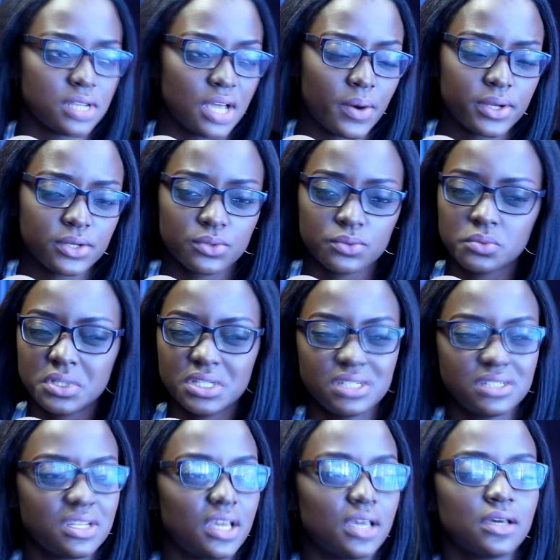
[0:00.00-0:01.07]
Now I don't
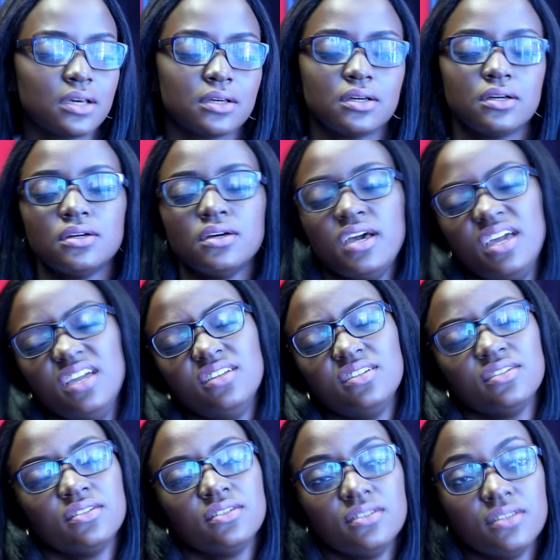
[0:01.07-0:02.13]
really take
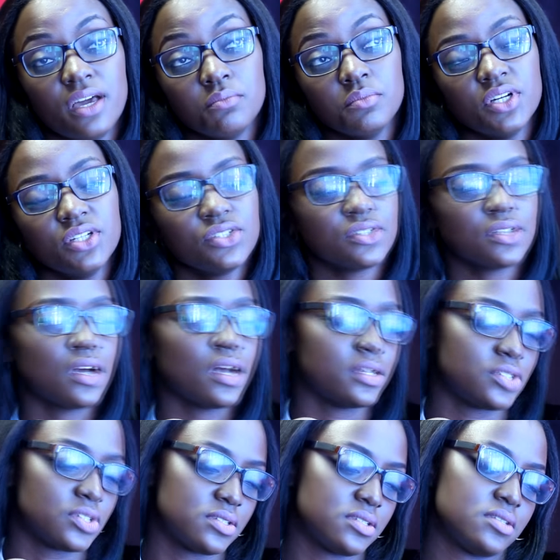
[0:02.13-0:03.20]
hate that much.
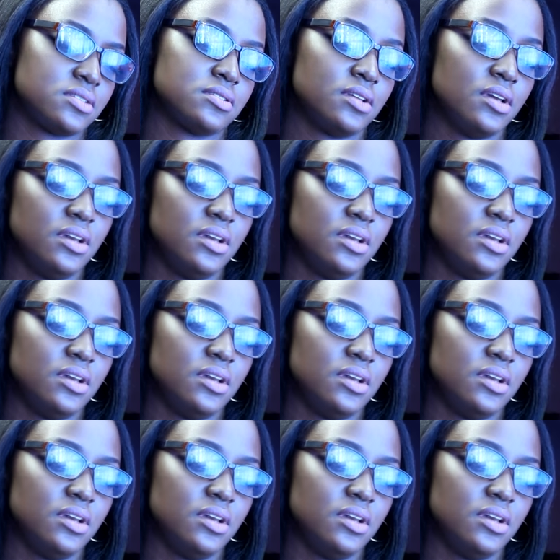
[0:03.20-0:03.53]
I just